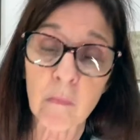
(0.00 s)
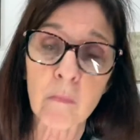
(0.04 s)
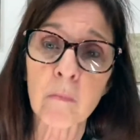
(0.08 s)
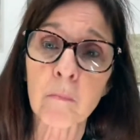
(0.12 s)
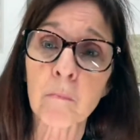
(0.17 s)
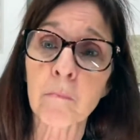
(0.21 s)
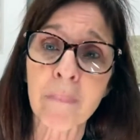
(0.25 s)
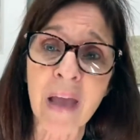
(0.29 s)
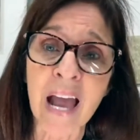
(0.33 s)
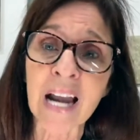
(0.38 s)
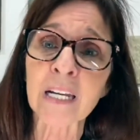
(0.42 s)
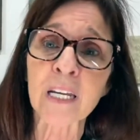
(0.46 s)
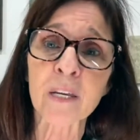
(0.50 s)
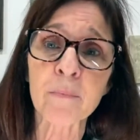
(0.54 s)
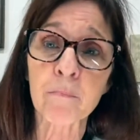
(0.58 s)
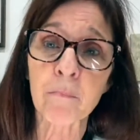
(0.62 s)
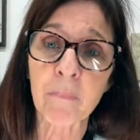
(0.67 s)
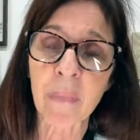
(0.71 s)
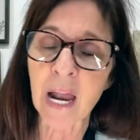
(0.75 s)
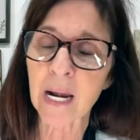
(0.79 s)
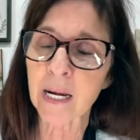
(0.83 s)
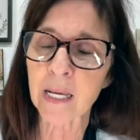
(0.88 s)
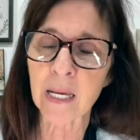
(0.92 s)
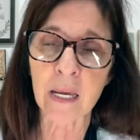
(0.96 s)
many,
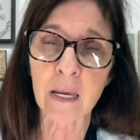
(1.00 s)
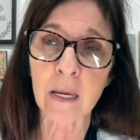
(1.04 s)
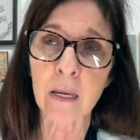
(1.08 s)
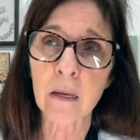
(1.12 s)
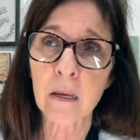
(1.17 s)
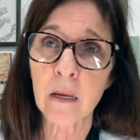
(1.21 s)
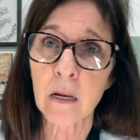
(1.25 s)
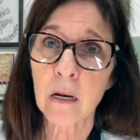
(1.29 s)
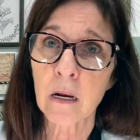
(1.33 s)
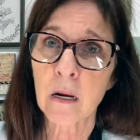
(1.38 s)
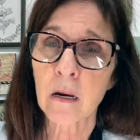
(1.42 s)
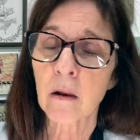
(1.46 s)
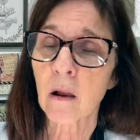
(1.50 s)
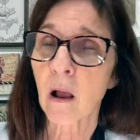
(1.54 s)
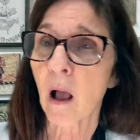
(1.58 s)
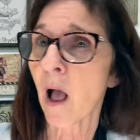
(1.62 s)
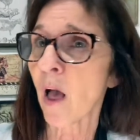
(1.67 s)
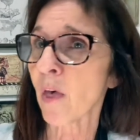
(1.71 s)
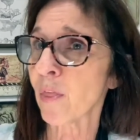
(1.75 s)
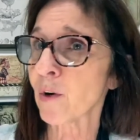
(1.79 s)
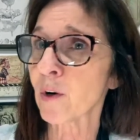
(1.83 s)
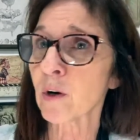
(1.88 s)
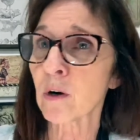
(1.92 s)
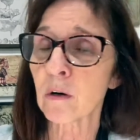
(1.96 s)
many
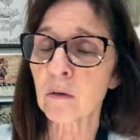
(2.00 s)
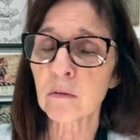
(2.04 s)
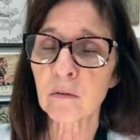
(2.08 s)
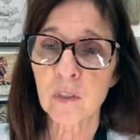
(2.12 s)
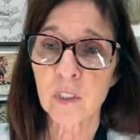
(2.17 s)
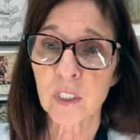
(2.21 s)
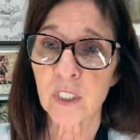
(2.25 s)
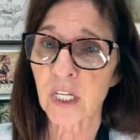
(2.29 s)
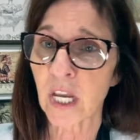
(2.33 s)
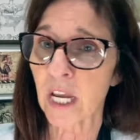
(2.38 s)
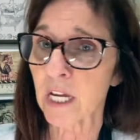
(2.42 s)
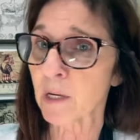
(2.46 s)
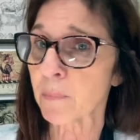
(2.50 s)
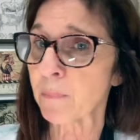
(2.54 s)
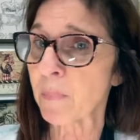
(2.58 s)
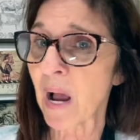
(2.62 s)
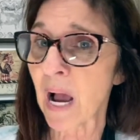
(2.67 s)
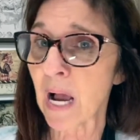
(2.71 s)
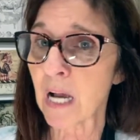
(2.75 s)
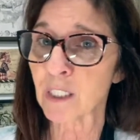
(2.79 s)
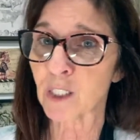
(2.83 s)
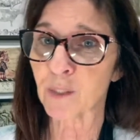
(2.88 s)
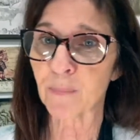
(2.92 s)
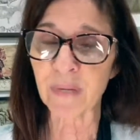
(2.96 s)
other
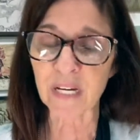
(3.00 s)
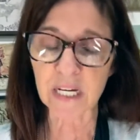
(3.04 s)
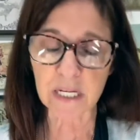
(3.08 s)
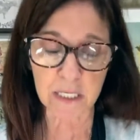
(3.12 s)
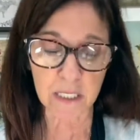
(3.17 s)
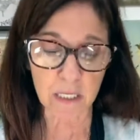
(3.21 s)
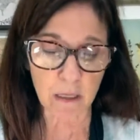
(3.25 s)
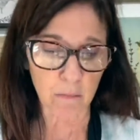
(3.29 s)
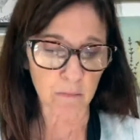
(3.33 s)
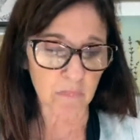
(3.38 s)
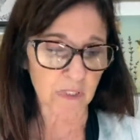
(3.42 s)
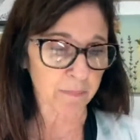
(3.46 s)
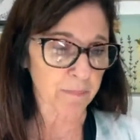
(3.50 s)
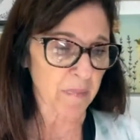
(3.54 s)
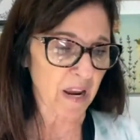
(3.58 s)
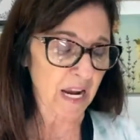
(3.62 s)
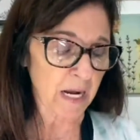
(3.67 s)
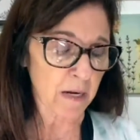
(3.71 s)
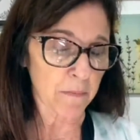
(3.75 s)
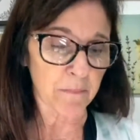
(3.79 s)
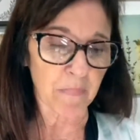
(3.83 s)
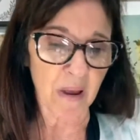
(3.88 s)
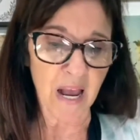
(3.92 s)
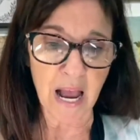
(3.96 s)
decoupage mediums
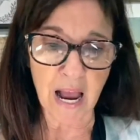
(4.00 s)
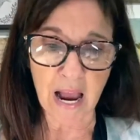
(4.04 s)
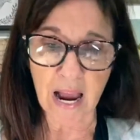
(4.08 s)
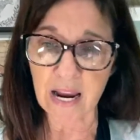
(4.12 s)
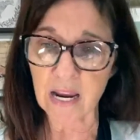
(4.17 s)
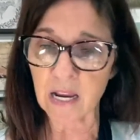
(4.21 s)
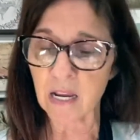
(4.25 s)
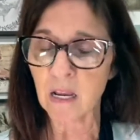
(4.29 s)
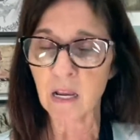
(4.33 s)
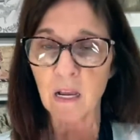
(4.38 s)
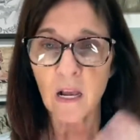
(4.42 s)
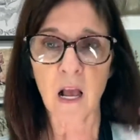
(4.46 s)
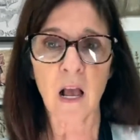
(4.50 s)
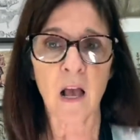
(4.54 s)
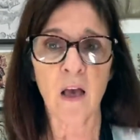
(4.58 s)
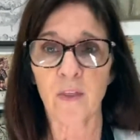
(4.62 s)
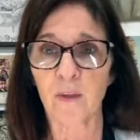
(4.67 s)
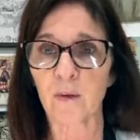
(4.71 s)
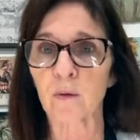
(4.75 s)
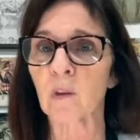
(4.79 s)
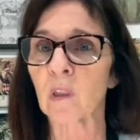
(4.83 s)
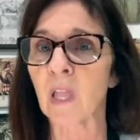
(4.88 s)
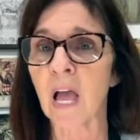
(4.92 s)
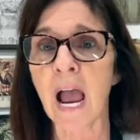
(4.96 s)
made by
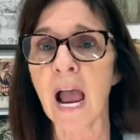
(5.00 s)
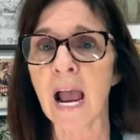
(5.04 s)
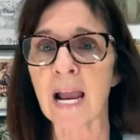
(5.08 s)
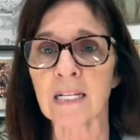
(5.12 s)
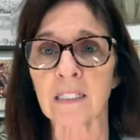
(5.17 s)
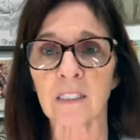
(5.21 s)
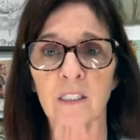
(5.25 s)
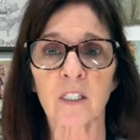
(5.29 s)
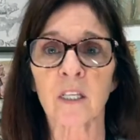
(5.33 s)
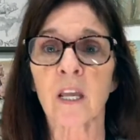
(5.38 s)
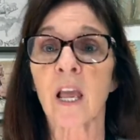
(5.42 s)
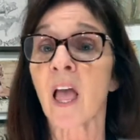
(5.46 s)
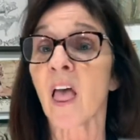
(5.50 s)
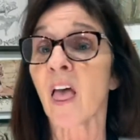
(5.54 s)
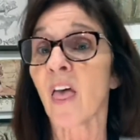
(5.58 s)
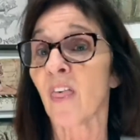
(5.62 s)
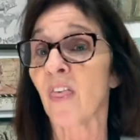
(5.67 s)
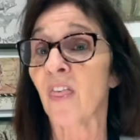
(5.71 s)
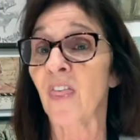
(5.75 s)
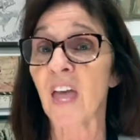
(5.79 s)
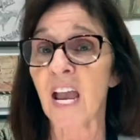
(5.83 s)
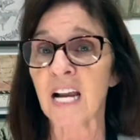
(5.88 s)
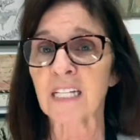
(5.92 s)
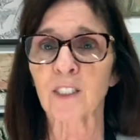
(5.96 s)
other lines.
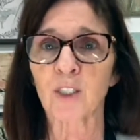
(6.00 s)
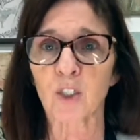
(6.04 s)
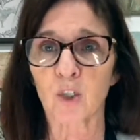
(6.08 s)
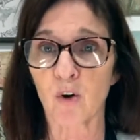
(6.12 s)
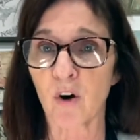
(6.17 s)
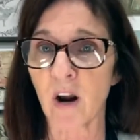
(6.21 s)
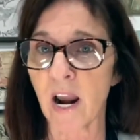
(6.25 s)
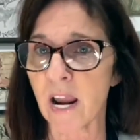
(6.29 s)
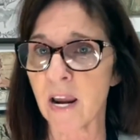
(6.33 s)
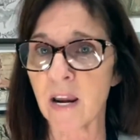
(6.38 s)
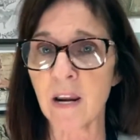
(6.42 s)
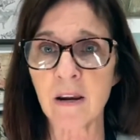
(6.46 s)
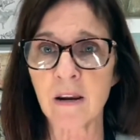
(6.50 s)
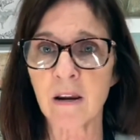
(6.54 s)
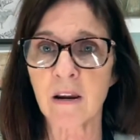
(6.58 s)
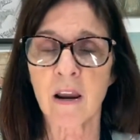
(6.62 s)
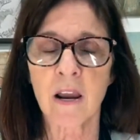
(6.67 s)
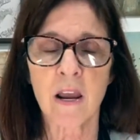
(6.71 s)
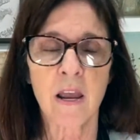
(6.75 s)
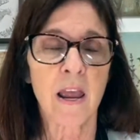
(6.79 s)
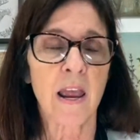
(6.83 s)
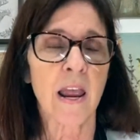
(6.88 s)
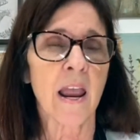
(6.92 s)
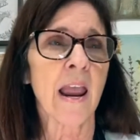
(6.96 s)
That's great.
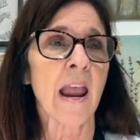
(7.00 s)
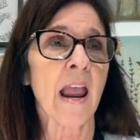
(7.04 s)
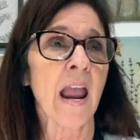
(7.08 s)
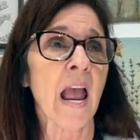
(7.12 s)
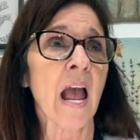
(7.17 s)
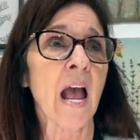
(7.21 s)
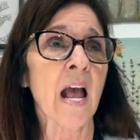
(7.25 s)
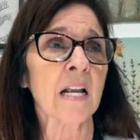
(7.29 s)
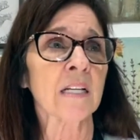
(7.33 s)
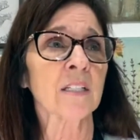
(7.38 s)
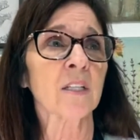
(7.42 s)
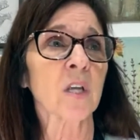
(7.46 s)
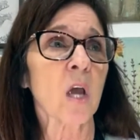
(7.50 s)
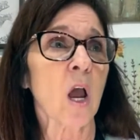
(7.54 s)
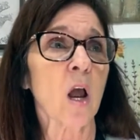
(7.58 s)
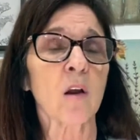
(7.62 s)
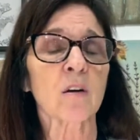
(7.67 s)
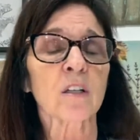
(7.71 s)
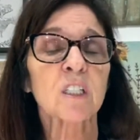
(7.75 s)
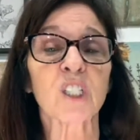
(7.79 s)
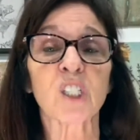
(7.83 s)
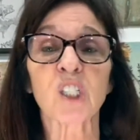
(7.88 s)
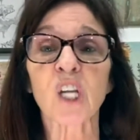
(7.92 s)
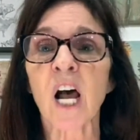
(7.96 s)
And
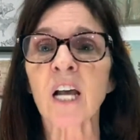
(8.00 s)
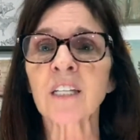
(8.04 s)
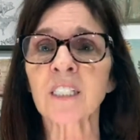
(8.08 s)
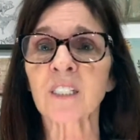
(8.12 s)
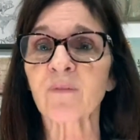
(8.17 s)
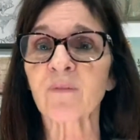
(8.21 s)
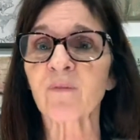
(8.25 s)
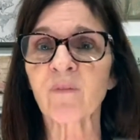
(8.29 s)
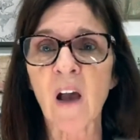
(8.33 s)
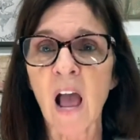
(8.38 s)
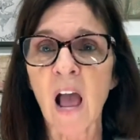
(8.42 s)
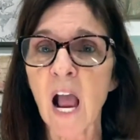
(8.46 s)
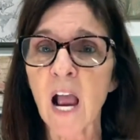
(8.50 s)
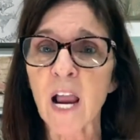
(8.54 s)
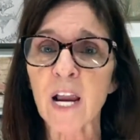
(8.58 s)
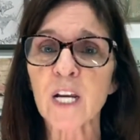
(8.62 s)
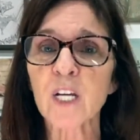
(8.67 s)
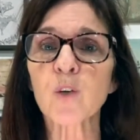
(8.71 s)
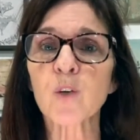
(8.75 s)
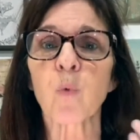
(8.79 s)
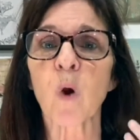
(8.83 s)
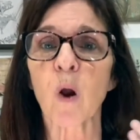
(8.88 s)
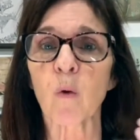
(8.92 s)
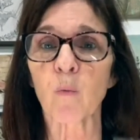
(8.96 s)
just find
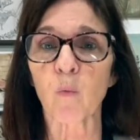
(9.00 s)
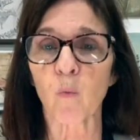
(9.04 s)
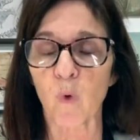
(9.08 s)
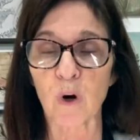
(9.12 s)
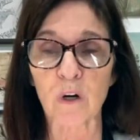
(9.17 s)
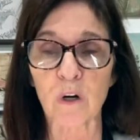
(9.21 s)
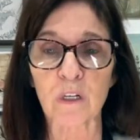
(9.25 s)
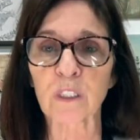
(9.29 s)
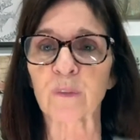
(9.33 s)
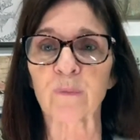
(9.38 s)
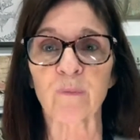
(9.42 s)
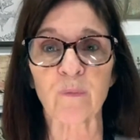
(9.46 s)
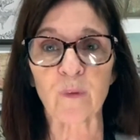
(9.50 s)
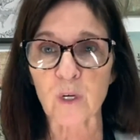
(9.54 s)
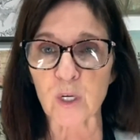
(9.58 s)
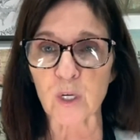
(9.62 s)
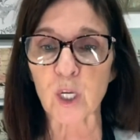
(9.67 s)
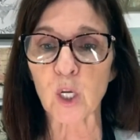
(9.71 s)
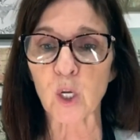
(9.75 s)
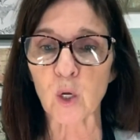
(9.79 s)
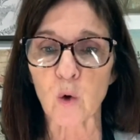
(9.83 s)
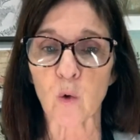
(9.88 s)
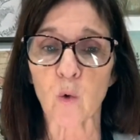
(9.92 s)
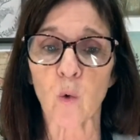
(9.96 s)
what works for
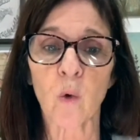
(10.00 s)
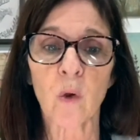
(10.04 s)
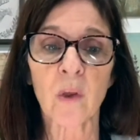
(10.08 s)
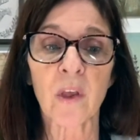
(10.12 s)
you.